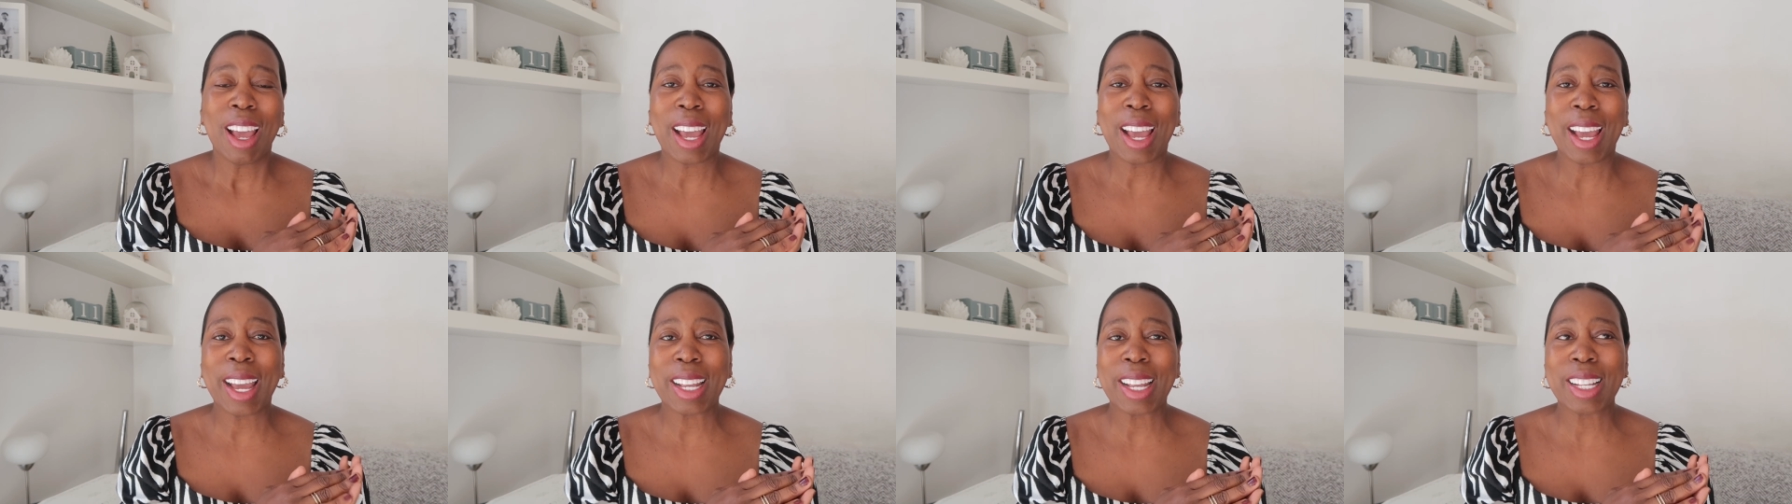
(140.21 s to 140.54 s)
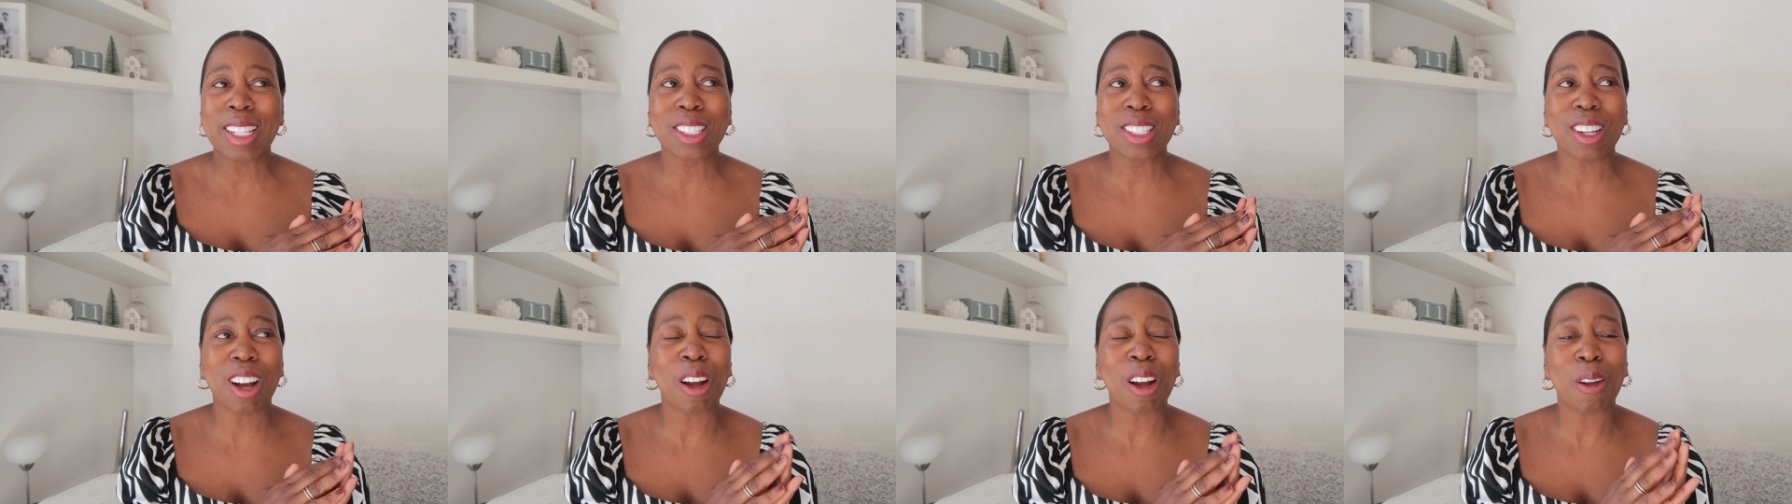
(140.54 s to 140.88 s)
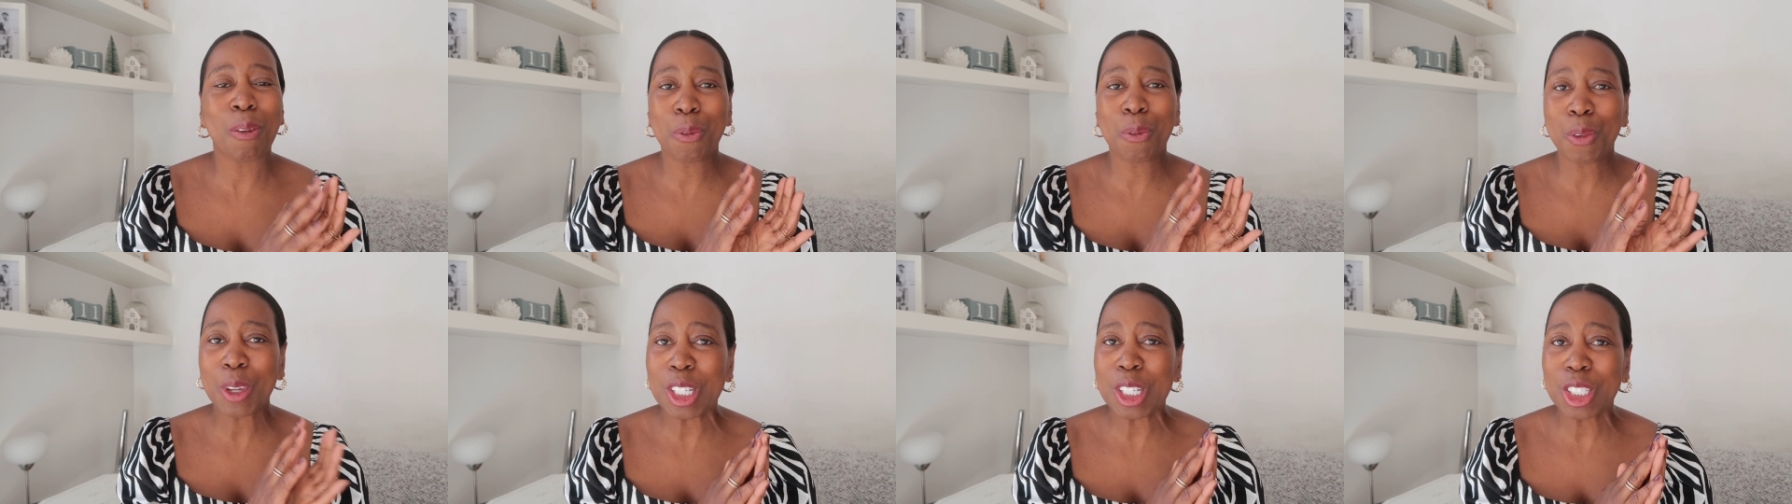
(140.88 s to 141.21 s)
and
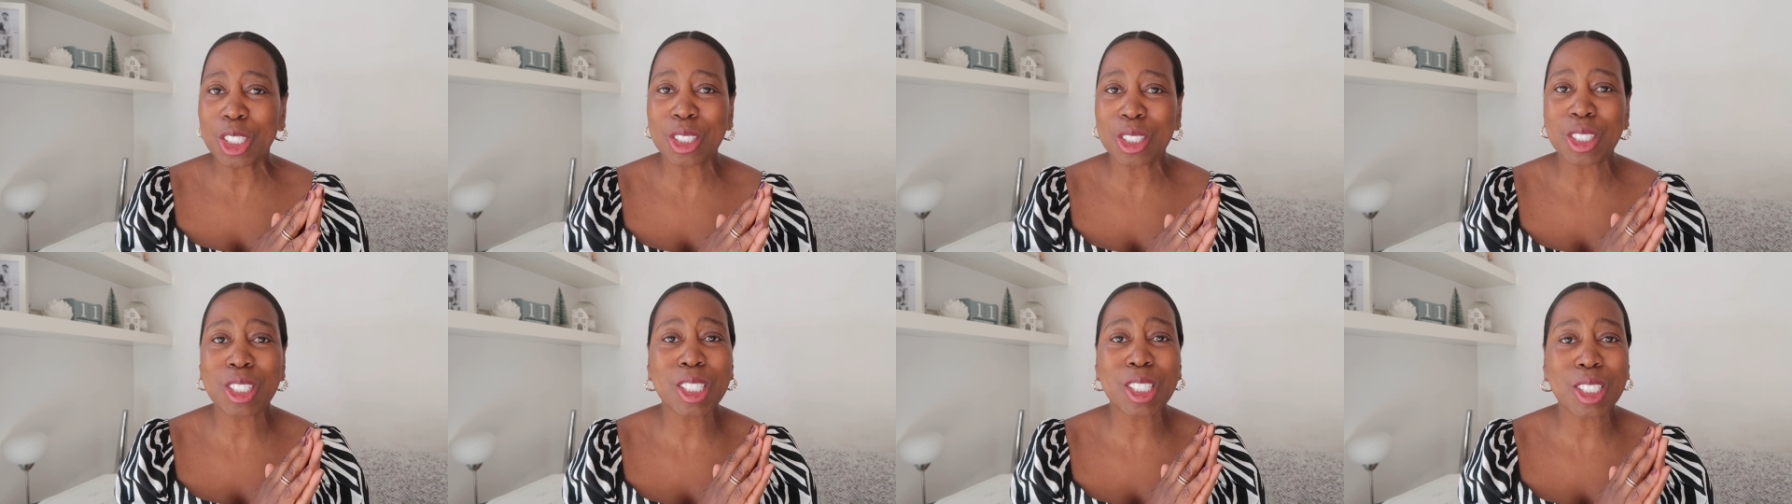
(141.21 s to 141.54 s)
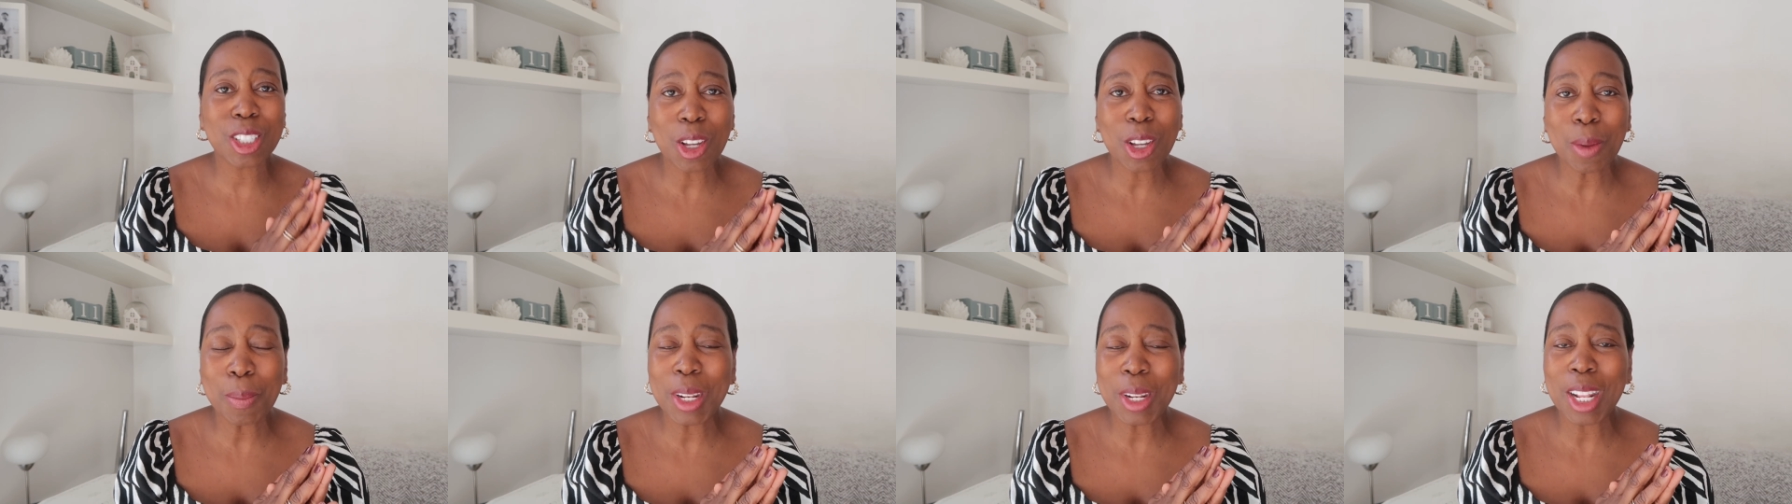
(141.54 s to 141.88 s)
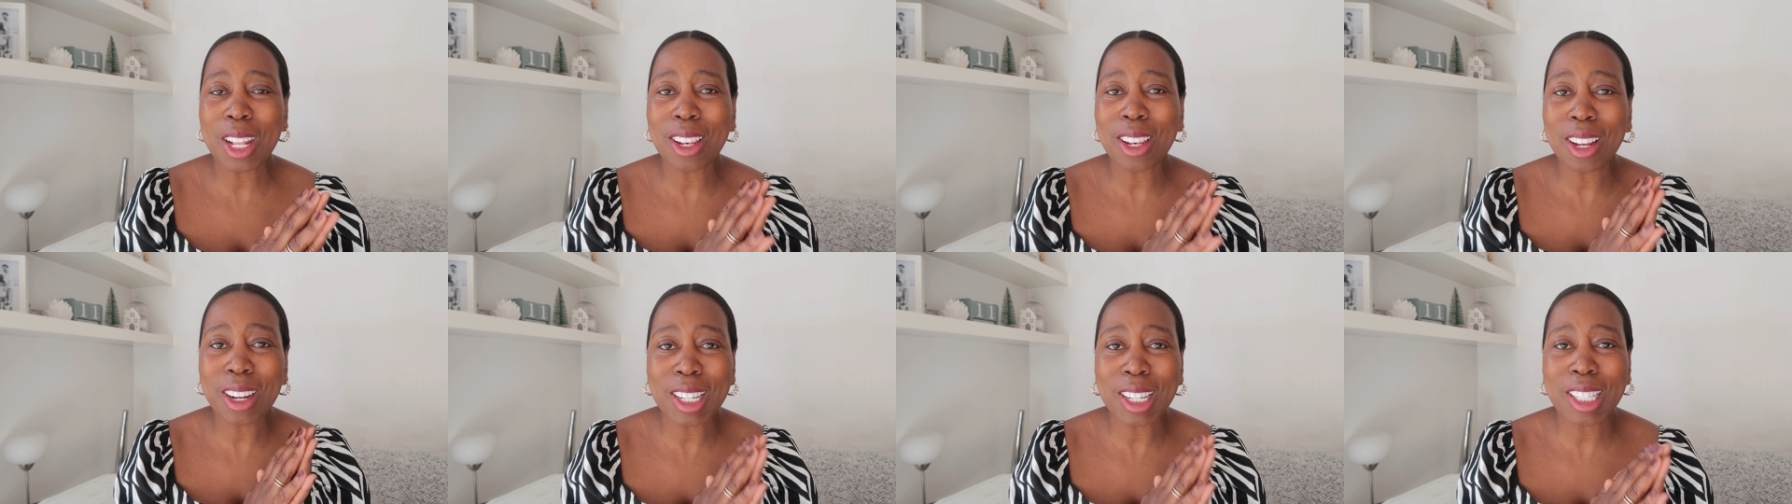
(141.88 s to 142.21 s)
I featured so
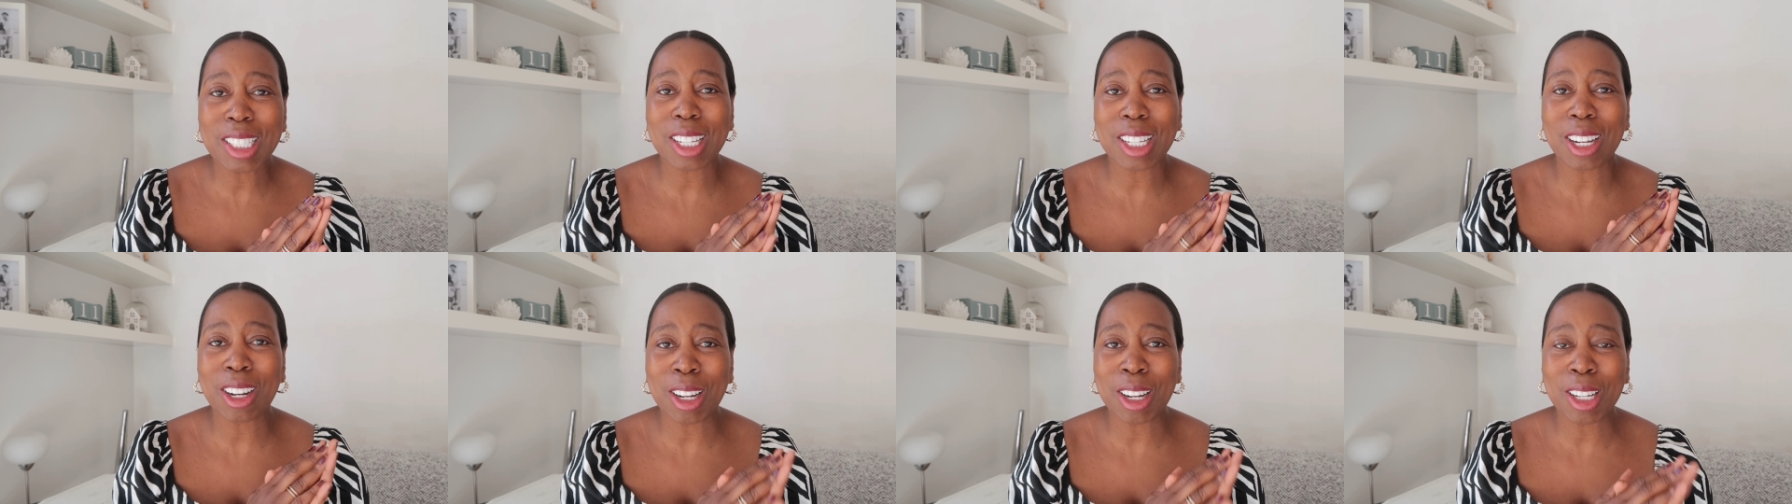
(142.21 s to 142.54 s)
many nice